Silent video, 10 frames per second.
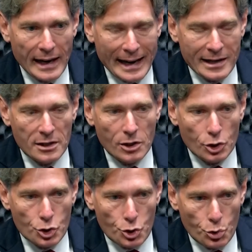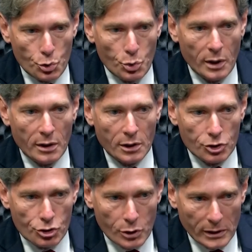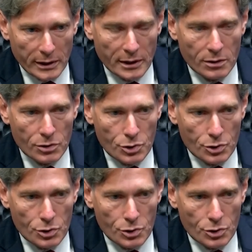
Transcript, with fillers: added two trillion,